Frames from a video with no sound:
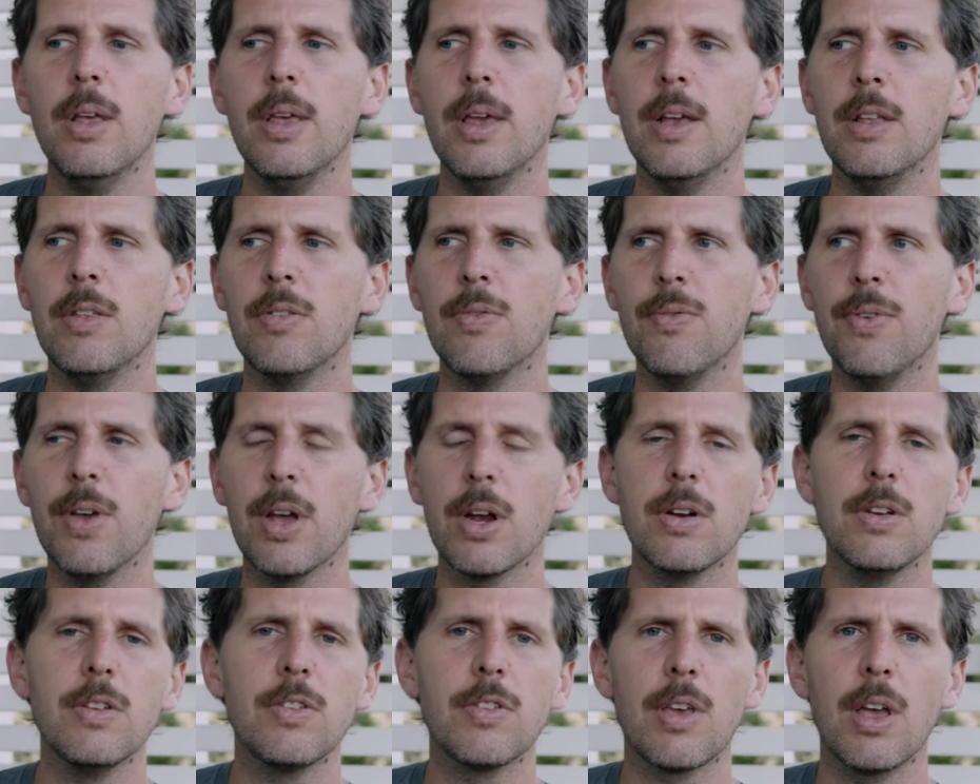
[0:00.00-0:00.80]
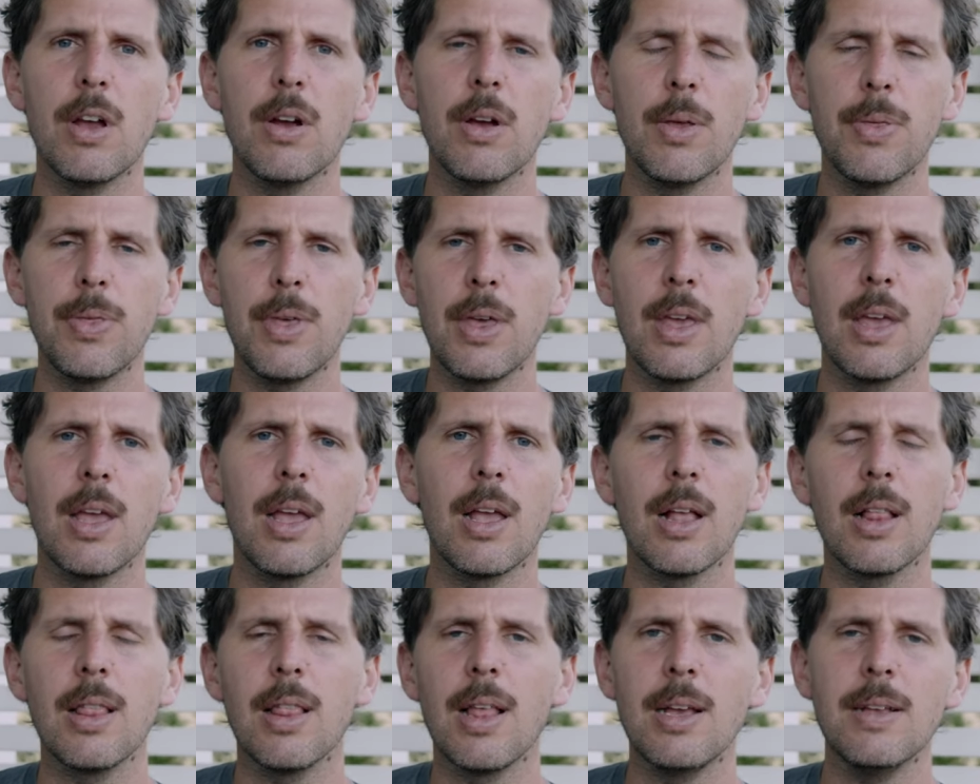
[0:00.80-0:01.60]
It's very scary
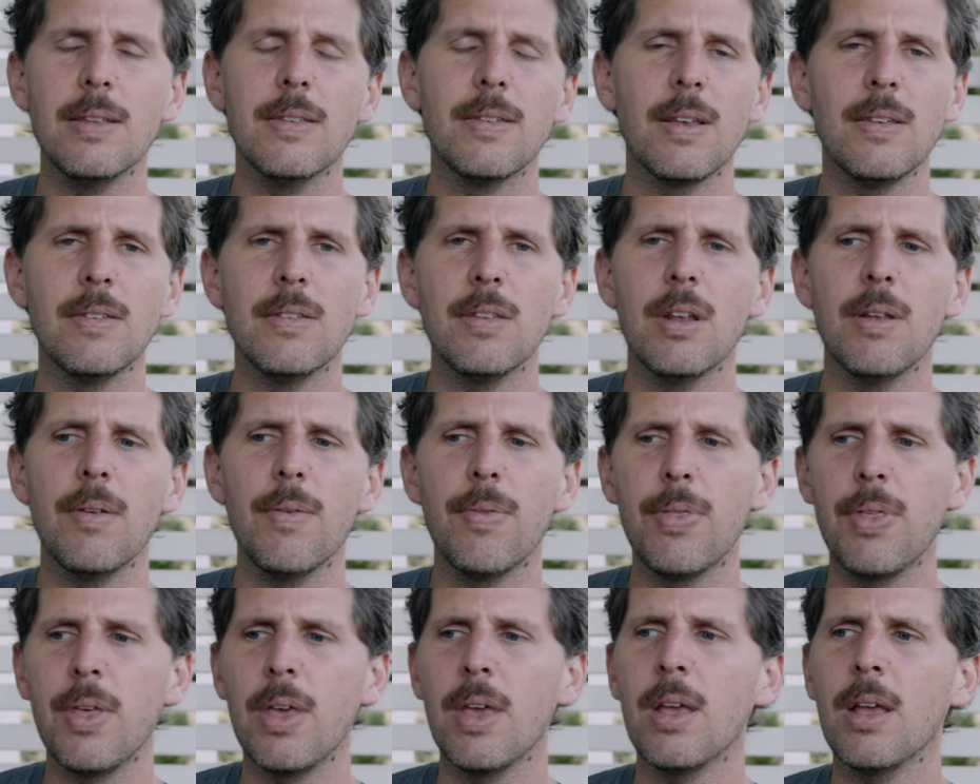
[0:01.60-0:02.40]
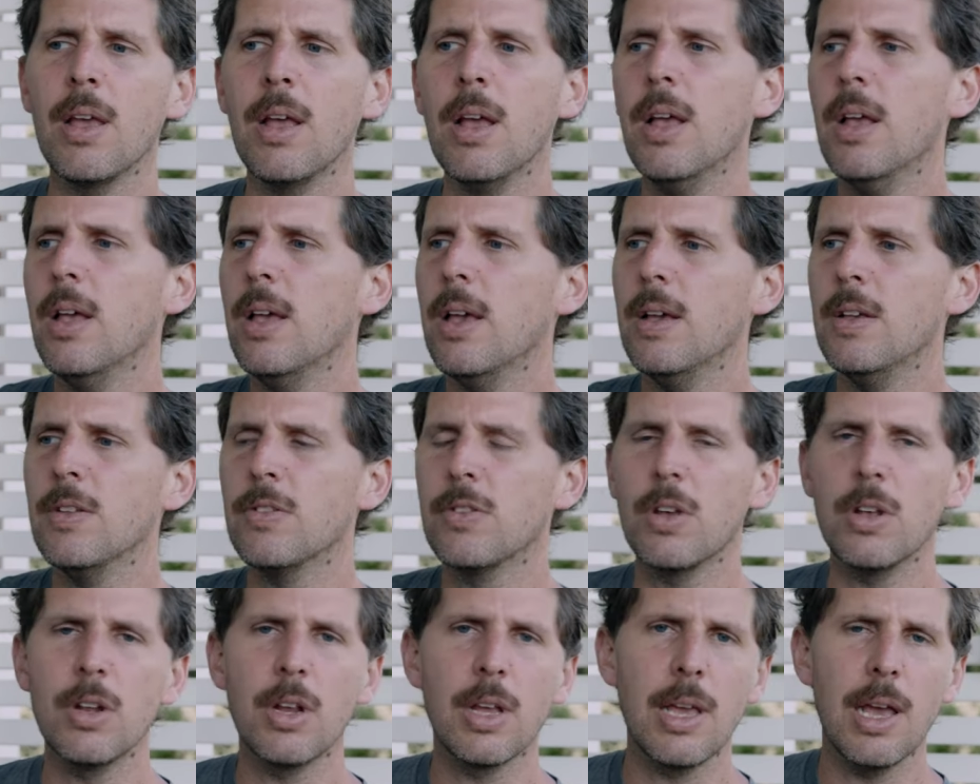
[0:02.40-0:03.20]
thinking a light sensitive thing is
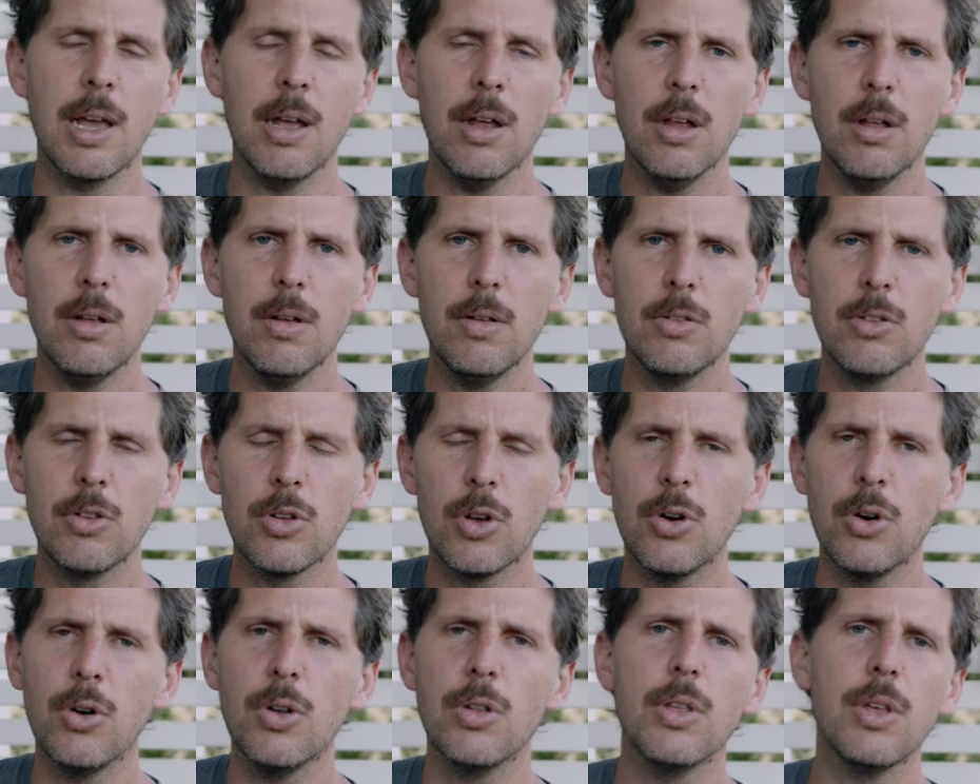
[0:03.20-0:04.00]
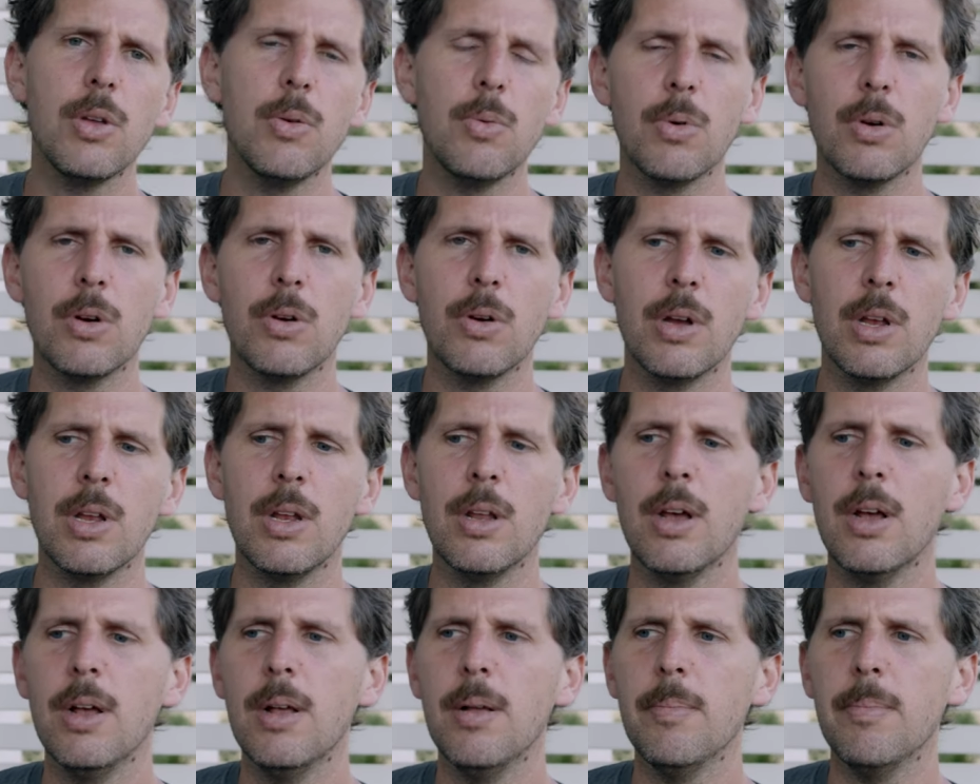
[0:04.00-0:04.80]
going to get totally
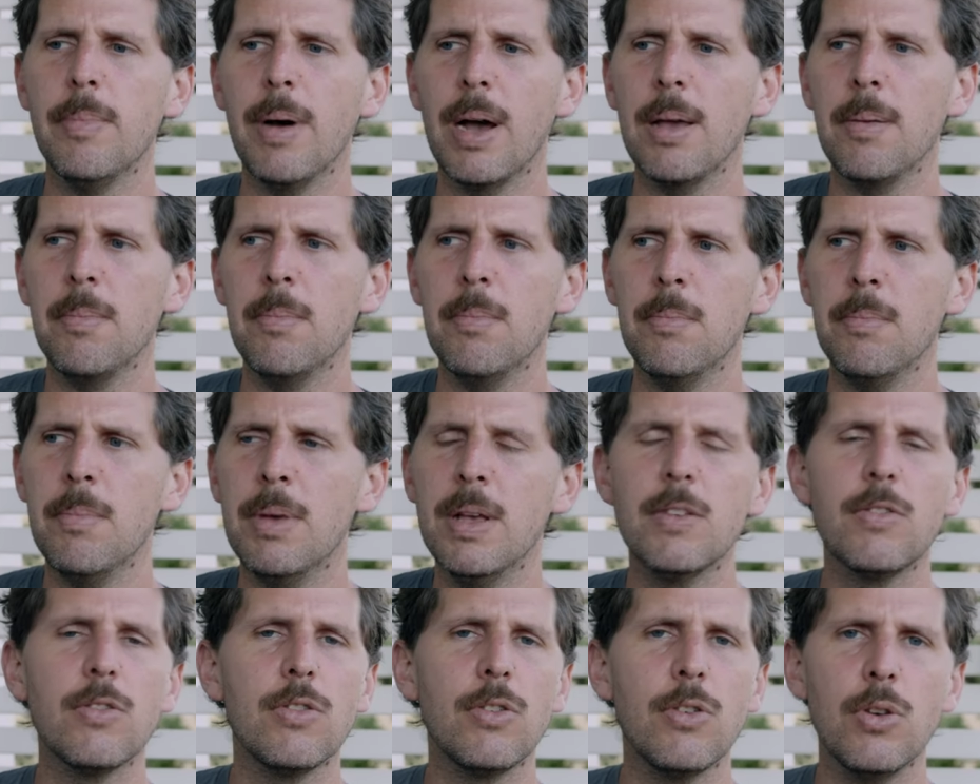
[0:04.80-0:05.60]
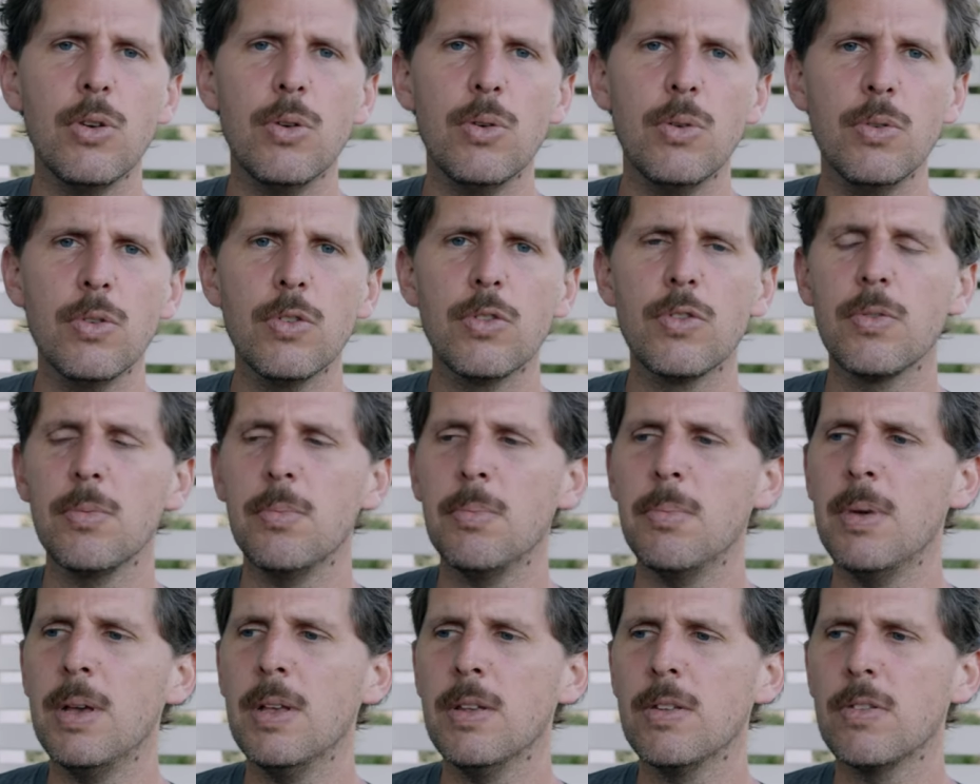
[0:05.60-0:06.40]
ruined by misuse,
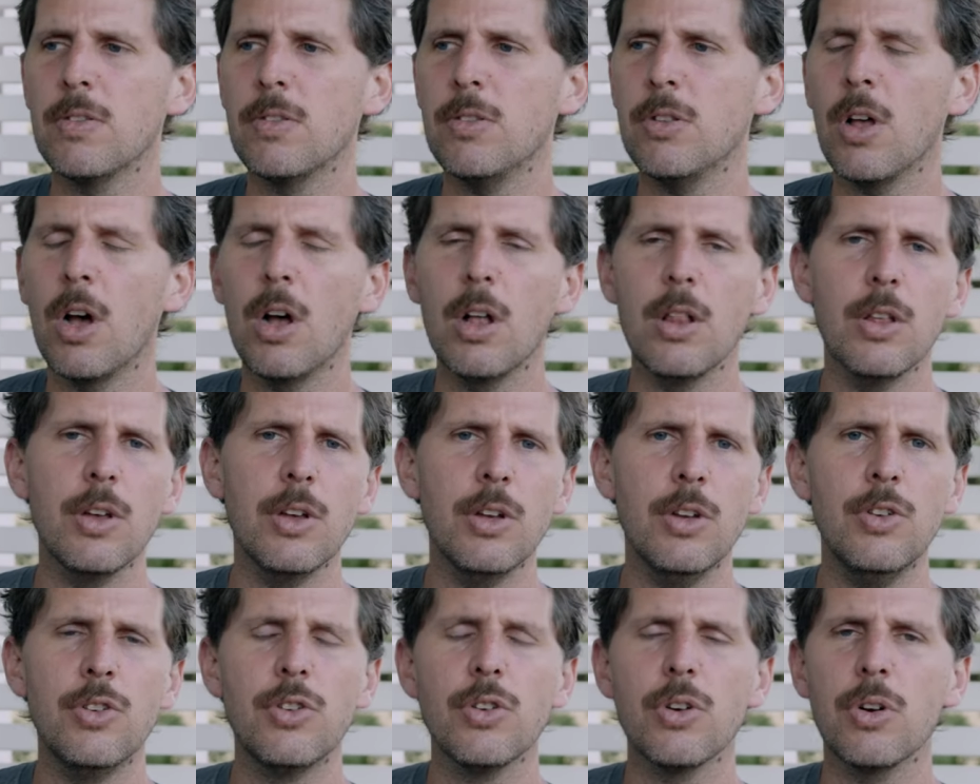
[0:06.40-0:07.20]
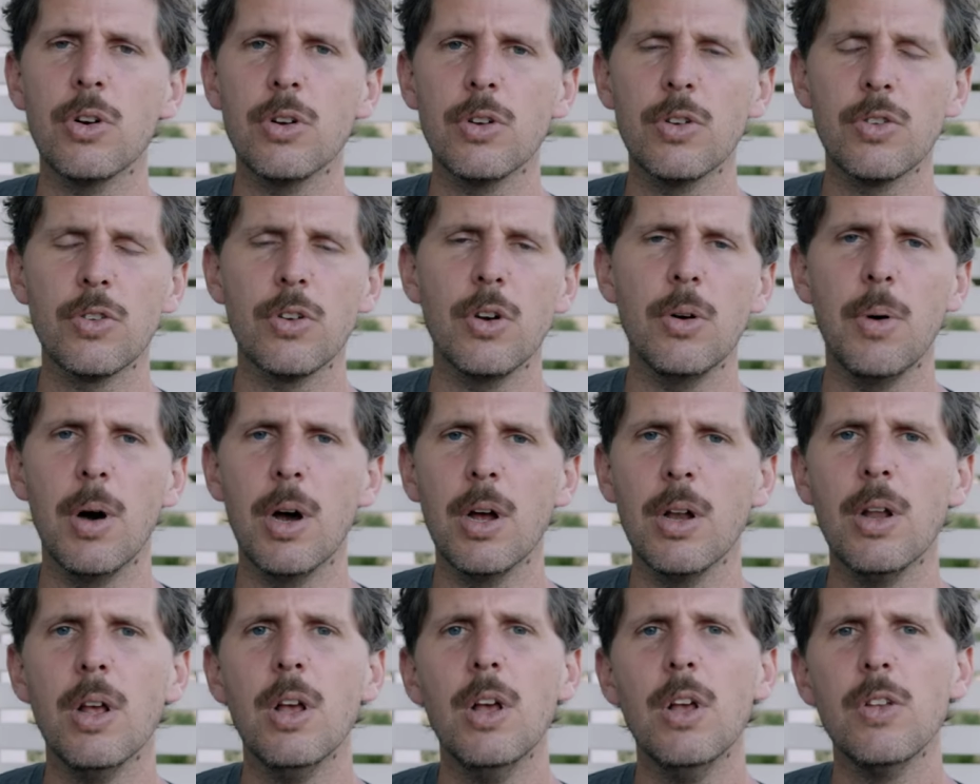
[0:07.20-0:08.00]
misknowledge, or so
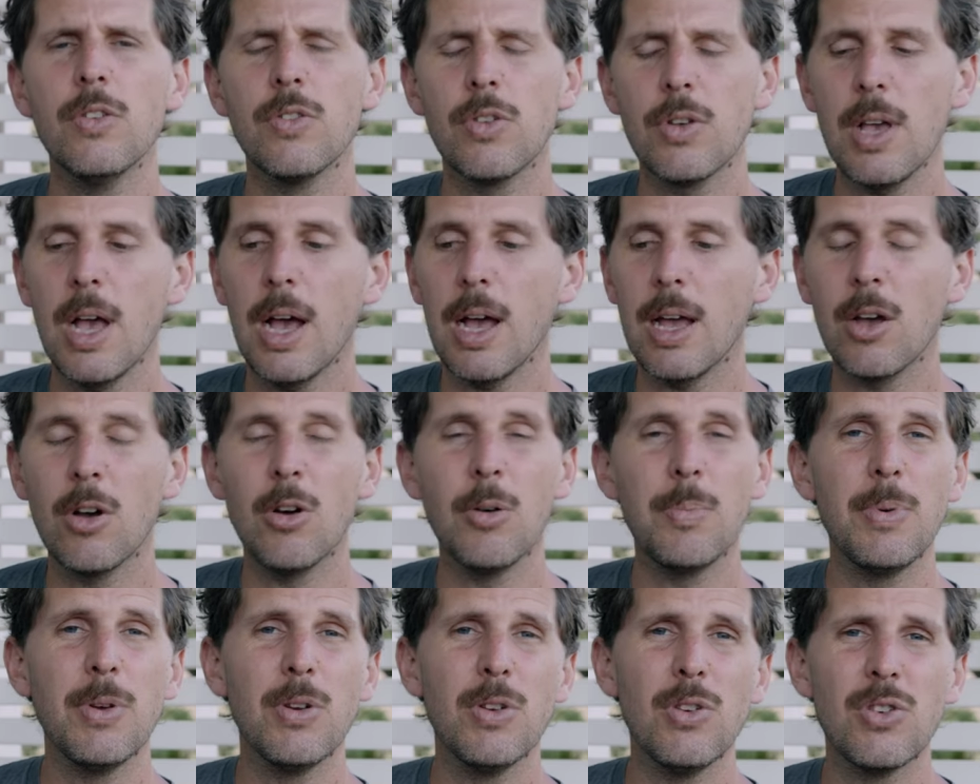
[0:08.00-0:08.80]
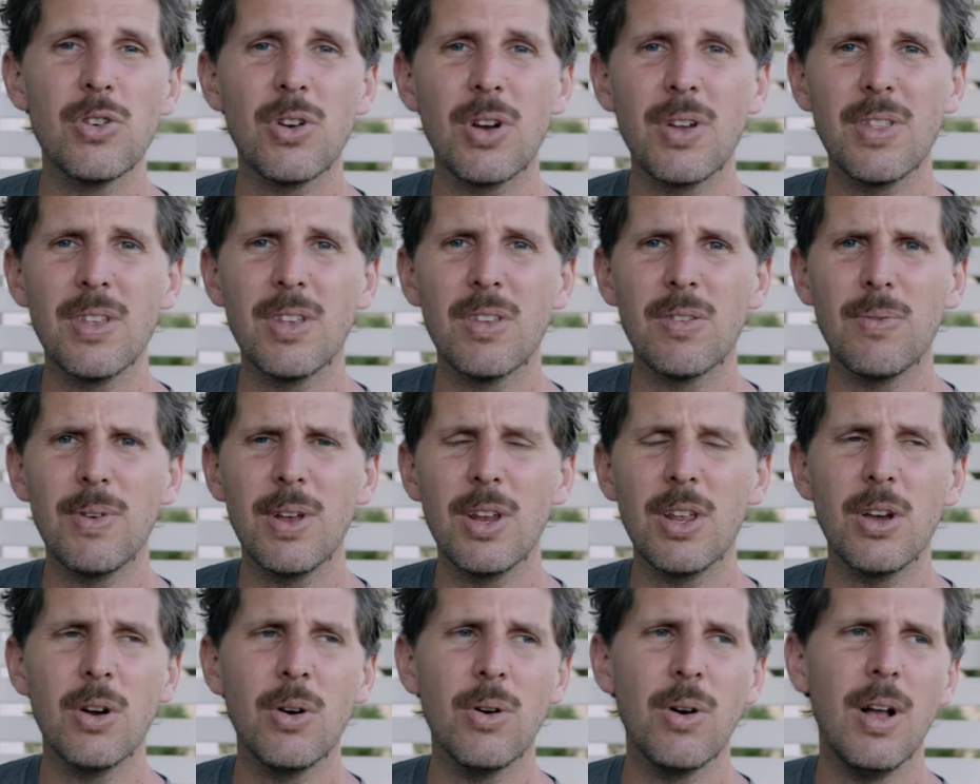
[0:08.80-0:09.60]
on. So yeah, I hope you enjoyed this
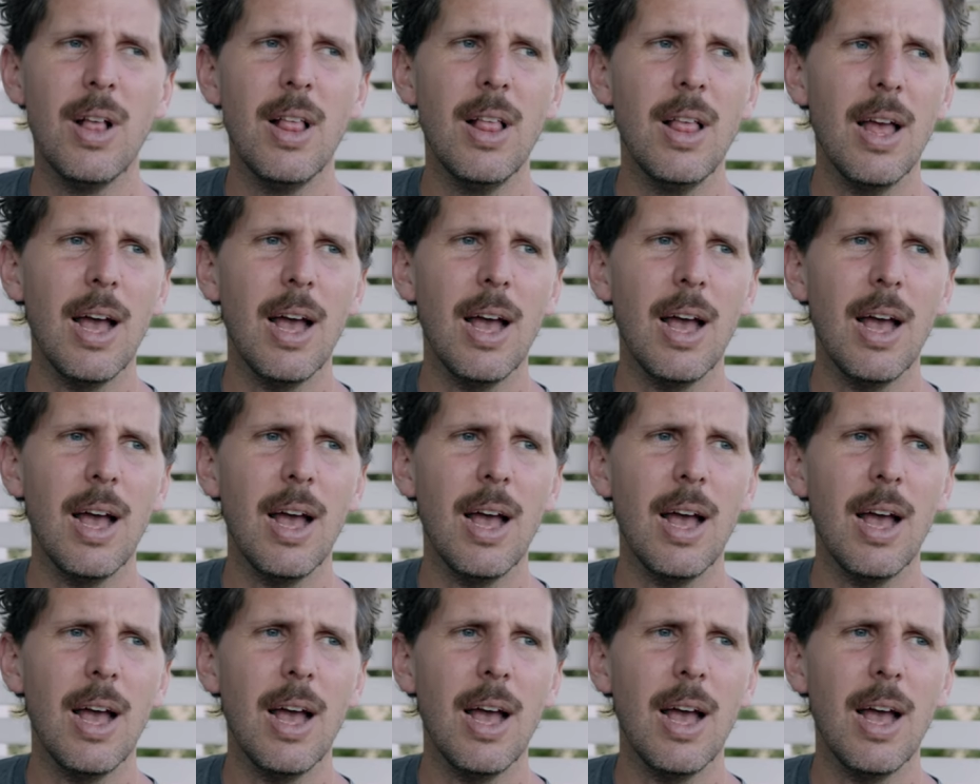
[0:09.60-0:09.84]
video.